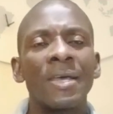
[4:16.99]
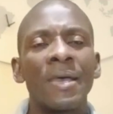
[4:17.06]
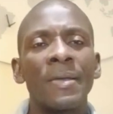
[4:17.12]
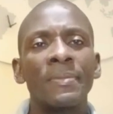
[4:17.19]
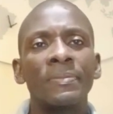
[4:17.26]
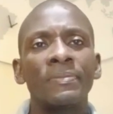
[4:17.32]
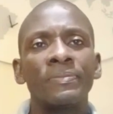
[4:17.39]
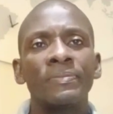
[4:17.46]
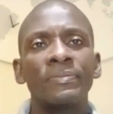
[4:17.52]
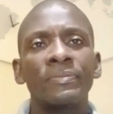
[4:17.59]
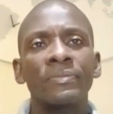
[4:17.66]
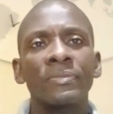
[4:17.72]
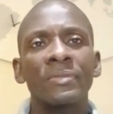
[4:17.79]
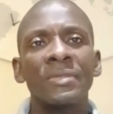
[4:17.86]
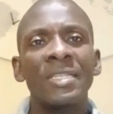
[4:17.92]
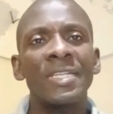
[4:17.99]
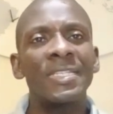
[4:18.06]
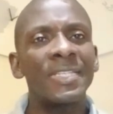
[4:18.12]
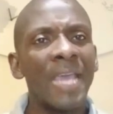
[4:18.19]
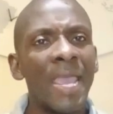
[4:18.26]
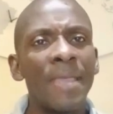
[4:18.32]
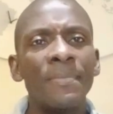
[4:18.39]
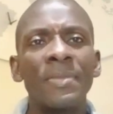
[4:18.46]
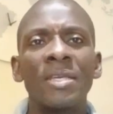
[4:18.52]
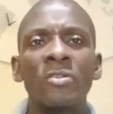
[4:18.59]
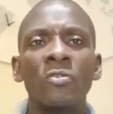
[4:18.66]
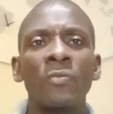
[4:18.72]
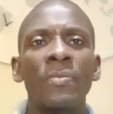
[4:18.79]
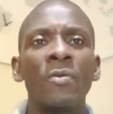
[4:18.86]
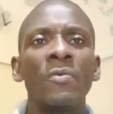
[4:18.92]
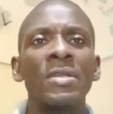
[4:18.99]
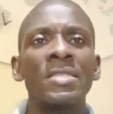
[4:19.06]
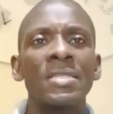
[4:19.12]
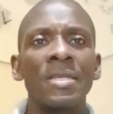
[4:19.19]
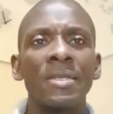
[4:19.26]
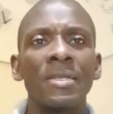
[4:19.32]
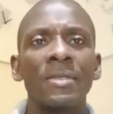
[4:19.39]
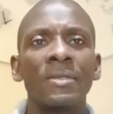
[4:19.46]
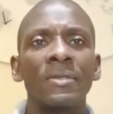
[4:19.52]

uh, the time that will be wasted.